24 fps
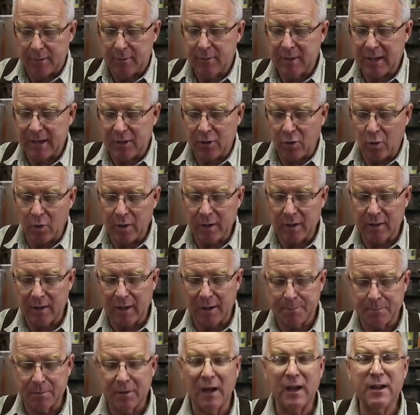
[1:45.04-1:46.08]
they coil
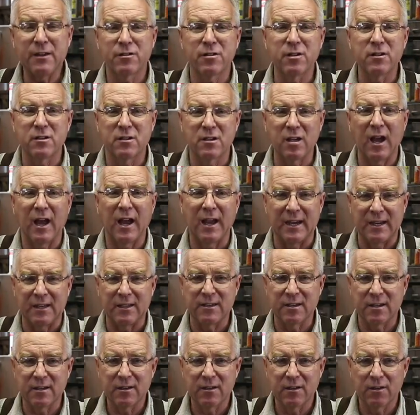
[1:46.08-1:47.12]
up nice and
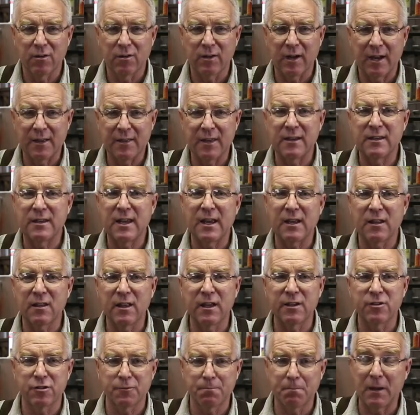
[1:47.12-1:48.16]
tight. Okay, they take
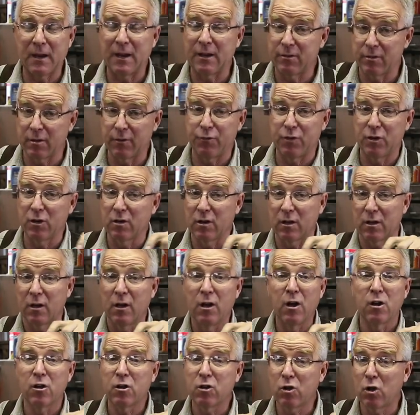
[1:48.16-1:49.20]
less space if you're a
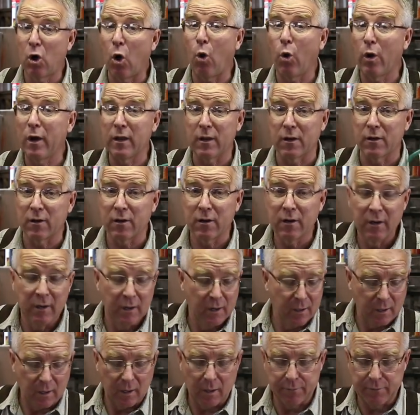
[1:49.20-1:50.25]
coiler
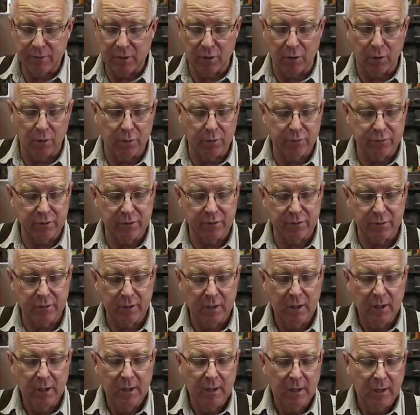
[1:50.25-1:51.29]
of your hoses.
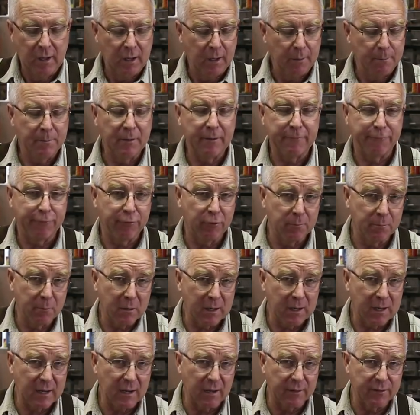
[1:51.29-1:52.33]
But for
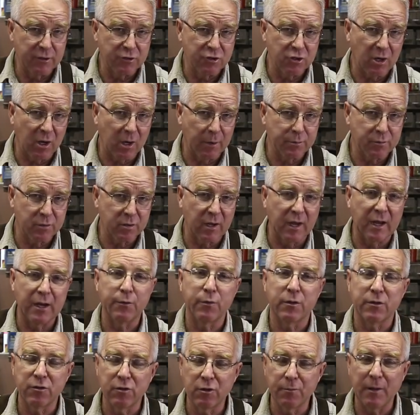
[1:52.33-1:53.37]
me, on the job site
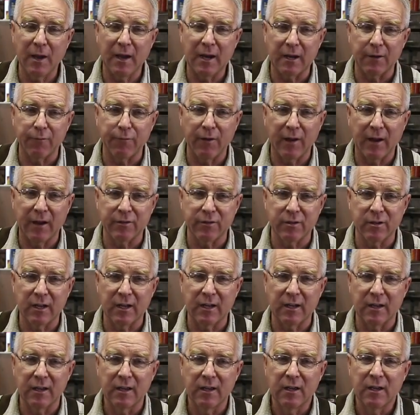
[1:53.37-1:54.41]
with pneumatic
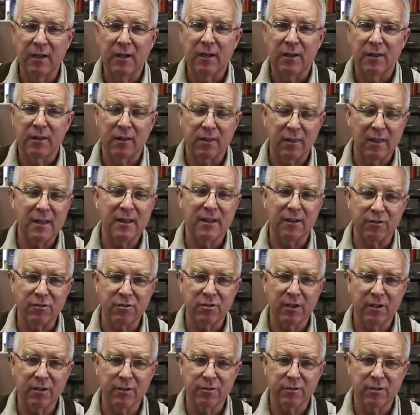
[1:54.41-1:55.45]
fastening, the thing that
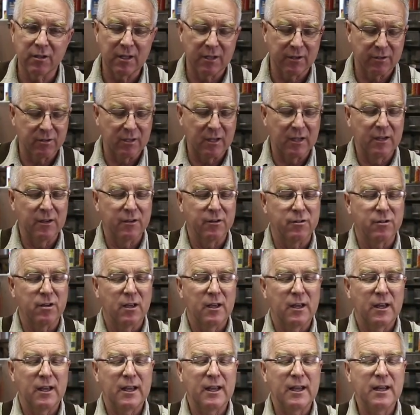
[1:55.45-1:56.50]
sells this is,
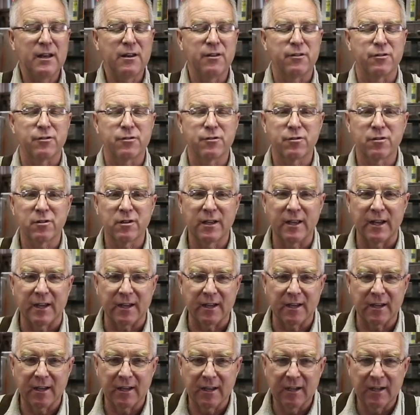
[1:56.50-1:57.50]
it is slick.